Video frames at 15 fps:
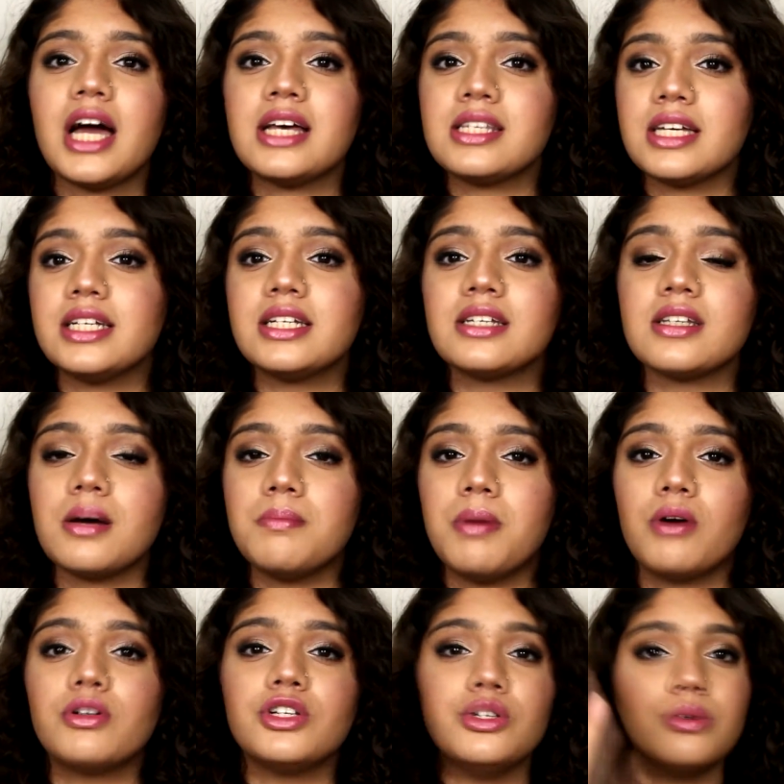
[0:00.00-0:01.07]
as it is
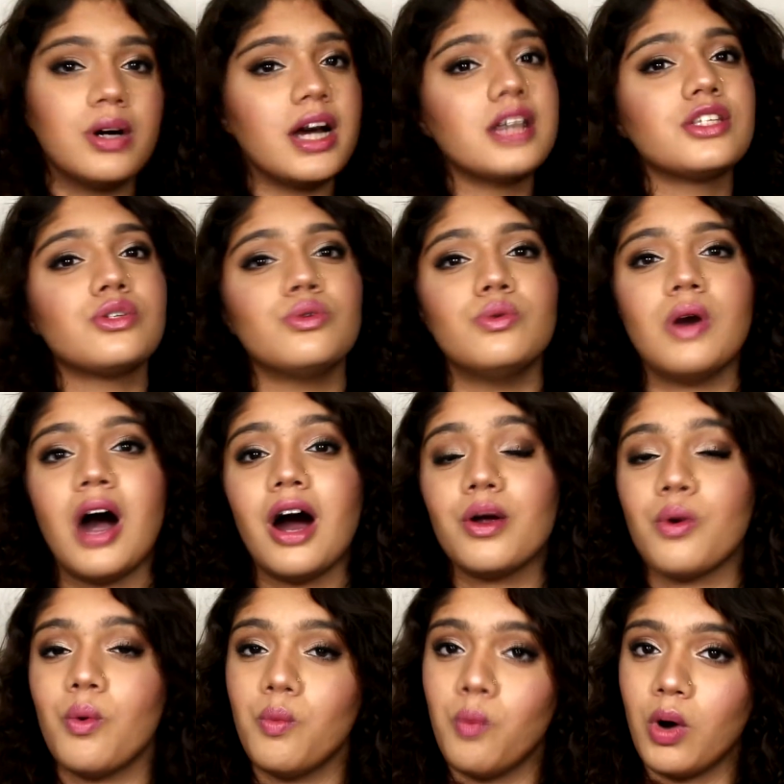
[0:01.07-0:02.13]
about you guys who
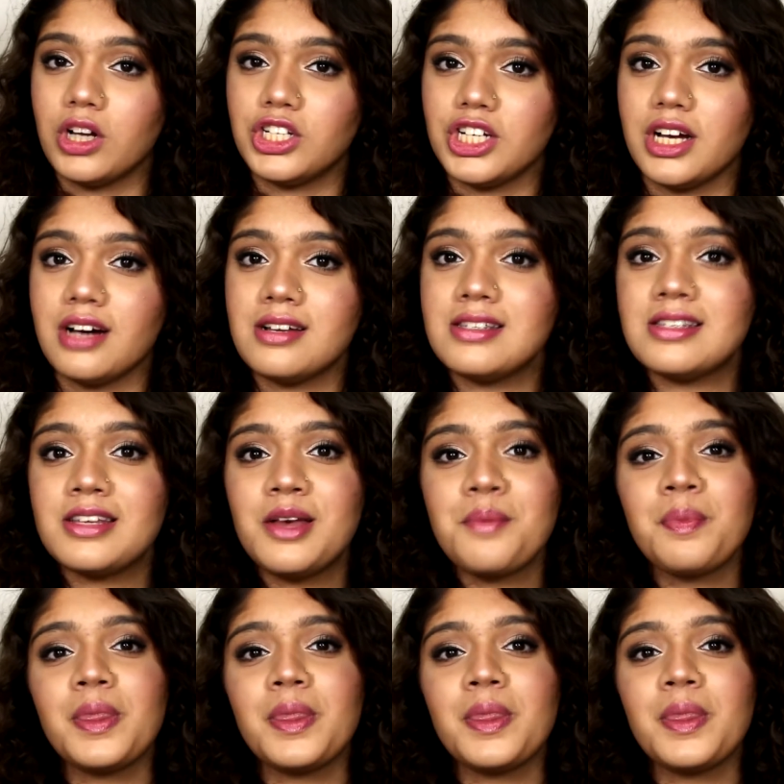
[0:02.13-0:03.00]
are watching us.